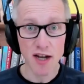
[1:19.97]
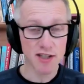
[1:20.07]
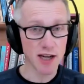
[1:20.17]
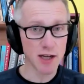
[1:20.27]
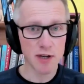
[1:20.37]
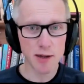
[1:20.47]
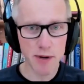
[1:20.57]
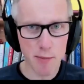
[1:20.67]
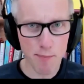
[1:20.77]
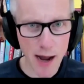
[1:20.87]
Tell you a little
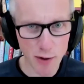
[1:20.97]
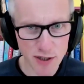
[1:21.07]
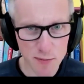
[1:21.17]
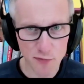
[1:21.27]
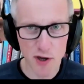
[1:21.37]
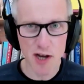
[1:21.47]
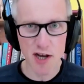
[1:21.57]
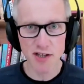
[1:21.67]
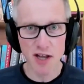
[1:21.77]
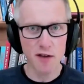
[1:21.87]
bit about him
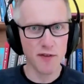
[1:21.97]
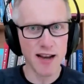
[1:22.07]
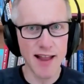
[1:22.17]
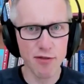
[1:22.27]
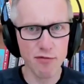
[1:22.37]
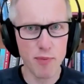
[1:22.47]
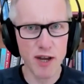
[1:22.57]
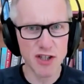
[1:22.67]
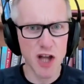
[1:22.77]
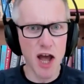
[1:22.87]
first.
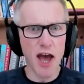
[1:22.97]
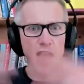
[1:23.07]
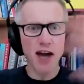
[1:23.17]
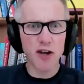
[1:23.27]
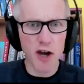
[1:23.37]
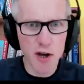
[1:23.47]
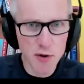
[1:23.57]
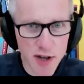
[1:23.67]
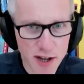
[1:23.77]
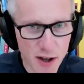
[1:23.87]
Philanthropist,
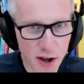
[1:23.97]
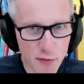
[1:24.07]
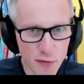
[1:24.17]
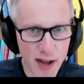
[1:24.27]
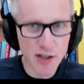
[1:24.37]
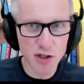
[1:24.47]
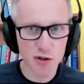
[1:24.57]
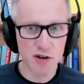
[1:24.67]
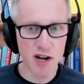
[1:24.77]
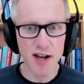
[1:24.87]
eco
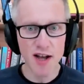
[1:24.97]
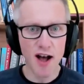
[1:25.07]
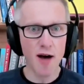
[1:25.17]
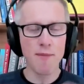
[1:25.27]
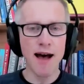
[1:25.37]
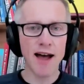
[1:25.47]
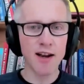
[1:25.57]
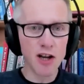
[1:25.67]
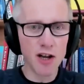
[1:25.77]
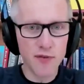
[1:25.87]
adventurer, a man
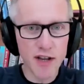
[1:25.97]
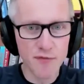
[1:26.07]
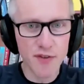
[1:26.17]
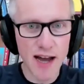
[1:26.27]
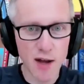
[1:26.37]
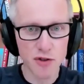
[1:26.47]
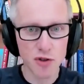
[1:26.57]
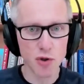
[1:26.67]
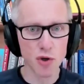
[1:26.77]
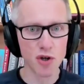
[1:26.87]
loving of the
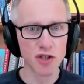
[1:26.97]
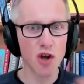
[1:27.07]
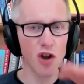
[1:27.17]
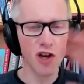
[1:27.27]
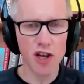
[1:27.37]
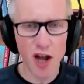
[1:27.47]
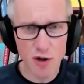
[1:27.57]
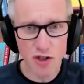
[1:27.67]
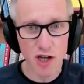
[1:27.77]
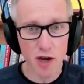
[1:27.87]
outdoors, got
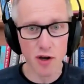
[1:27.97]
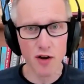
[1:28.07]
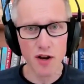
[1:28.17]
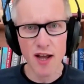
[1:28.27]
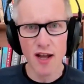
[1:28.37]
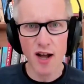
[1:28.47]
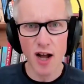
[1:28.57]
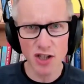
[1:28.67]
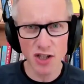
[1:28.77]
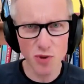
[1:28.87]
loads going on.
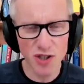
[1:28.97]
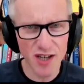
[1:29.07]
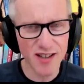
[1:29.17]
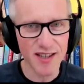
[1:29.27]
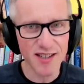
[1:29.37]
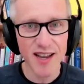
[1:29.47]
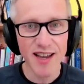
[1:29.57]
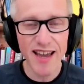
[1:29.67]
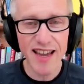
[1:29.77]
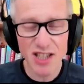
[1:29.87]
I just would say this,
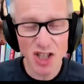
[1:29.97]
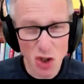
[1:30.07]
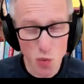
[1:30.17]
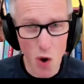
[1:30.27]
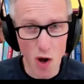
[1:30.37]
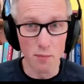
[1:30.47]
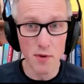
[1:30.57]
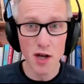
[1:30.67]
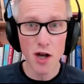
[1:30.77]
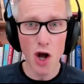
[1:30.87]
he swum
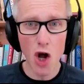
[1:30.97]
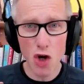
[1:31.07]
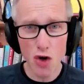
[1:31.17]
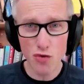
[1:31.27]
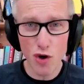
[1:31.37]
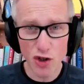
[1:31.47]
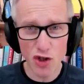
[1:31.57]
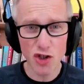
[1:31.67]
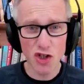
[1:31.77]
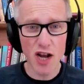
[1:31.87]
across
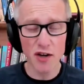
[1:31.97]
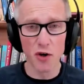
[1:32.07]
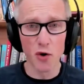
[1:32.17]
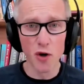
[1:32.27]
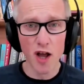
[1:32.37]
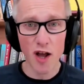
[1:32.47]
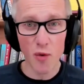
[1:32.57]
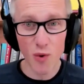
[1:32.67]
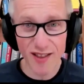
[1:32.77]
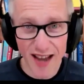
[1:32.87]
the channel
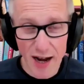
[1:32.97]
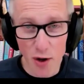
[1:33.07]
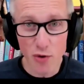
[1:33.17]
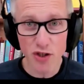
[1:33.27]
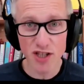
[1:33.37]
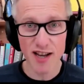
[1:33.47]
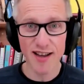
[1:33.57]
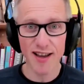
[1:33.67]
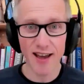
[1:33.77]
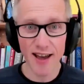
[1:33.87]
without
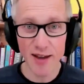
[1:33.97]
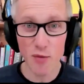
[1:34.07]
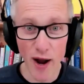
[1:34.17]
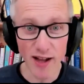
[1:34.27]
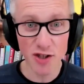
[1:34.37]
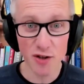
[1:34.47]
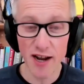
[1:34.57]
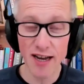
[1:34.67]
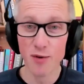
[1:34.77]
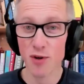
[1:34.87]
a wetsuit.
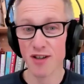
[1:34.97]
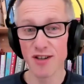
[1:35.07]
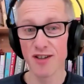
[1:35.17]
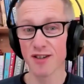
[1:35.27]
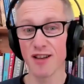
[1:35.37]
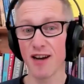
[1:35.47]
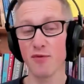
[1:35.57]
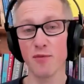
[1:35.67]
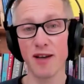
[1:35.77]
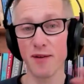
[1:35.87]
Anyone that can do that
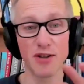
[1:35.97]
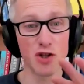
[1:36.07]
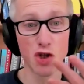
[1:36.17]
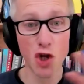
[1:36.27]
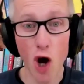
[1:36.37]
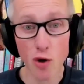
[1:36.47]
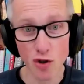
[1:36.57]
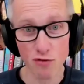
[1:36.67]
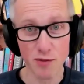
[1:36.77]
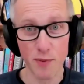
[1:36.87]
for me, I mean,
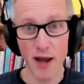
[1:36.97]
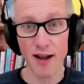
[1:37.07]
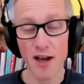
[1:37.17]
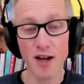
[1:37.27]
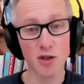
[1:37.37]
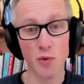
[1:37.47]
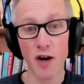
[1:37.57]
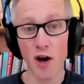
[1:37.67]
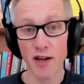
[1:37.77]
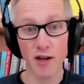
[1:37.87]
total respect, because when
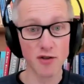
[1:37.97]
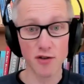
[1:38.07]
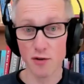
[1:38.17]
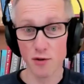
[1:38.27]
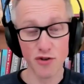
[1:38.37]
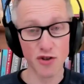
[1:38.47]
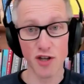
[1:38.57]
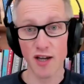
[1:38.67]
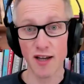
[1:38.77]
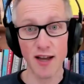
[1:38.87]
I go to the North
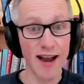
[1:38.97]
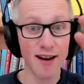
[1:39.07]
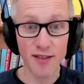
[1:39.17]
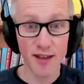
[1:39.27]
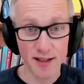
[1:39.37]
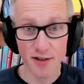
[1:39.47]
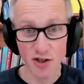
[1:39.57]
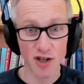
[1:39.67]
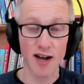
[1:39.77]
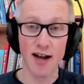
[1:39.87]
Sea, anything in the
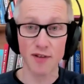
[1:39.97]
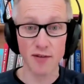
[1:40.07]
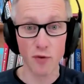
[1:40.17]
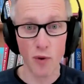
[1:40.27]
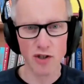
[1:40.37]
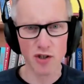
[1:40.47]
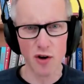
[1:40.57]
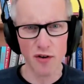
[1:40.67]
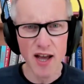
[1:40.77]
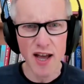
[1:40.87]
sea, I have to have a wetsuit
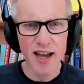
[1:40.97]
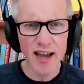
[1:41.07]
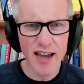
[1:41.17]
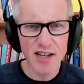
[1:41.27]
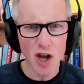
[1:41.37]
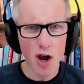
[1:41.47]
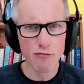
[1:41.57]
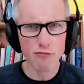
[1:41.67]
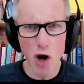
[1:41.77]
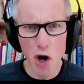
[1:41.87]
on. He's
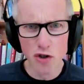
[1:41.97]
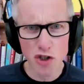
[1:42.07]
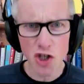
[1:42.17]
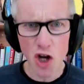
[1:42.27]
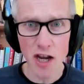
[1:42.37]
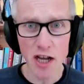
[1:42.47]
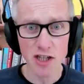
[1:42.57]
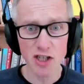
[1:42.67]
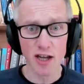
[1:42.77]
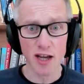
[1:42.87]
rowed
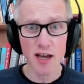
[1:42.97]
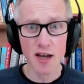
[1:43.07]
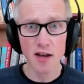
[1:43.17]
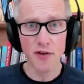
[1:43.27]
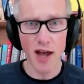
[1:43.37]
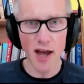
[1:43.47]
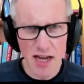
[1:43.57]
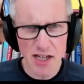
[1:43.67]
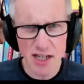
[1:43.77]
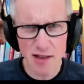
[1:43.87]
tirelessly for
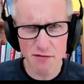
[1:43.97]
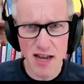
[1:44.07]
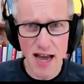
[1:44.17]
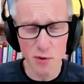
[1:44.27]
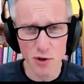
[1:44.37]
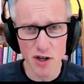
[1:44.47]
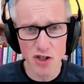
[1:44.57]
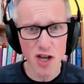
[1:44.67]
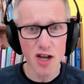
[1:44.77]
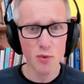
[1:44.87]
83
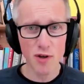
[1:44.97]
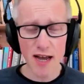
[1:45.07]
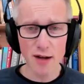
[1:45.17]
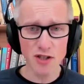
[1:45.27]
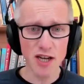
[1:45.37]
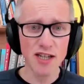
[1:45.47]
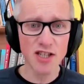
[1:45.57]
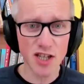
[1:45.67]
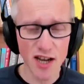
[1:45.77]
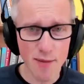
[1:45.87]
hours without any
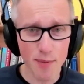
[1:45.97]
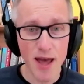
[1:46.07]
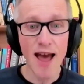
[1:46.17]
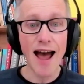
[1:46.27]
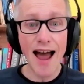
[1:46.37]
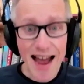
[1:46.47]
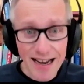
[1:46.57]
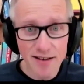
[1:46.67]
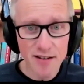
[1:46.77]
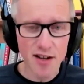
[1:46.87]
sleep,
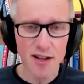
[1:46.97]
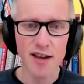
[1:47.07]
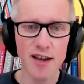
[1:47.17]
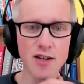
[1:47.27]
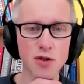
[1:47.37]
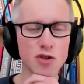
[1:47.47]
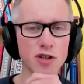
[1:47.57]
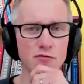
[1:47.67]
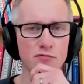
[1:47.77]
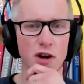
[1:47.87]
and he's
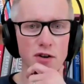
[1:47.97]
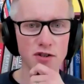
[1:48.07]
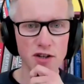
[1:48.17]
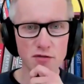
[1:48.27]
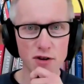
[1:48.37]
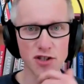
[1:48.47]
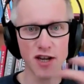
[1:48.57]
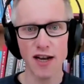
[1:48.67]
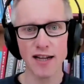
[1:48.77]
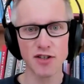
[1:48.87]
also rowed across the
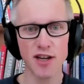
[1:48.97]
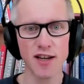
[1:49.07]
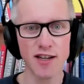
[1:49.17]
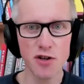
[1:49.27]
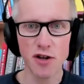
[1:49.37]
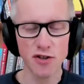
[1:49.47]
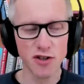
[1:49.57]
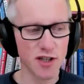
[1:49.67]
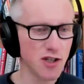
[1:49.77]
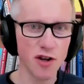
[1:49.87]
Atlantic. He's not
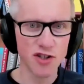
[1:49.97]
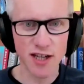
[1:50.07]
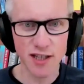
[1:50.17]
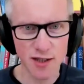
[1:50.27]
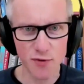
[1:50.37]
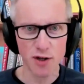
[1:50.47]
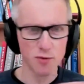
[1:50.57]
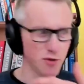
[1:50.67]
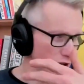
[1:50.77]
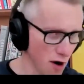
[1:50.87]
satisfied
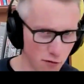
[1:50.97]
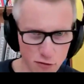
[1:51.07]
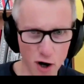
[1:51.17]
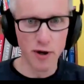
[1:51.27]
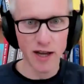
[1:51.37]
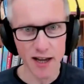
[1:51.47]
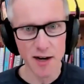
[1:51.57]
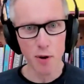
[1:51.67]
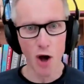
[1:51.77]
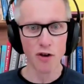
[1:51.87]
with just rowing in
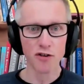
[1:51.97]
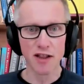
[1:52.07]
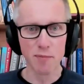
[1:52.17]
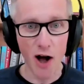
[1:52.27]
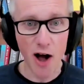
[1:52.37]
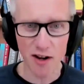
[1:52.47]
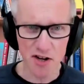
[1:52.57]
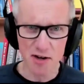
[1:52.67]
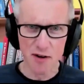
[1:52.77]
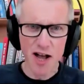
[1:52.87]
a pond in the park.
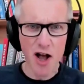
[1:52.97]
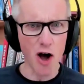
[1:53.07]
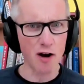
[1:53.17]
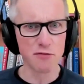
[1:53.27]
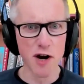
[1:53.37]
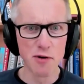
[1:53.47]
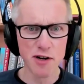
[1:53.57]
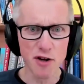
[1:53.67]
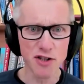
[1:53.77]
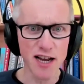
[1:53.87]
No, I'll row
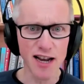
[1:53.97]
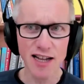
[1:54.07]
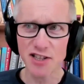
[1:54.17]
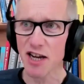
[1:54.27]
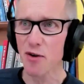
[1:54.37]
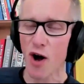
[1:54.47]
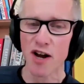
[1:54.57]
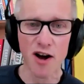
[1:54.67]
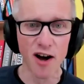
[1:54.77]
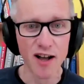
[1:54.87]
across the Atlantic. Why
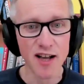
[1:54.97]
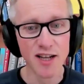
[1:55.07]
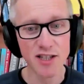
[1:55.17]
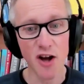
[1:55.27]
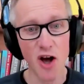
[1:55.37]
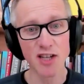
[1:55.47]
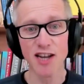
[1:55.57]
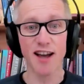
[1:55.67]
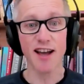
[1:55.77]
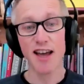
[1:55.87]
not? So,
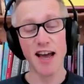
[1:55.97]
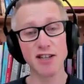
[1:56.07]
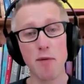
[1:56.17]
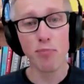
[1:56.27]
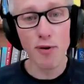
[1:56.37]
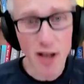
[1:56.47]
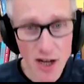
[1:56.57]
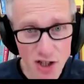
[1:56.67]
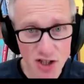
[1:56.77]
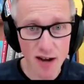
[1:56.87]
Isaac, it's a
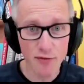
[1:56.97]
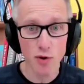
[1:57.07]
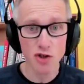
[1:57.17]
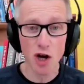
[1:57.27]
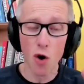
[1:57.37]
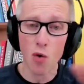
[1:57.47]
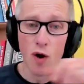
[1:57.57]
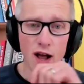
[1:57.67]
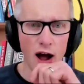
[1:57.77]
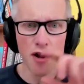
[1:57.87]
pleasure to have you on the show. Oh,
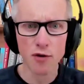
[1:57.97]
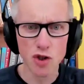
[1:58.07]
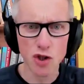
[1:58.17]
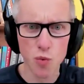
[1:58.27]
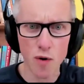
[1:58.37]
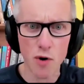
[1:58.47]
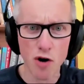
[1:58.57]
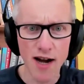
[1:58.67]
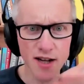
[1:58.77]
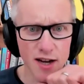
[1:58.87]
I know, just one
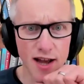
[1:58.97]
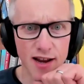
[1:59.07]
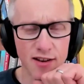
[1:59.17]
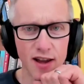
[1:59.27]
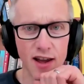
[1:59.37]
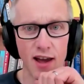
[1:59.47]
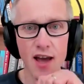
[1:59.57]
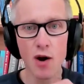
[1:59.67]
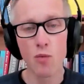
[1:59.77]
more accolade here.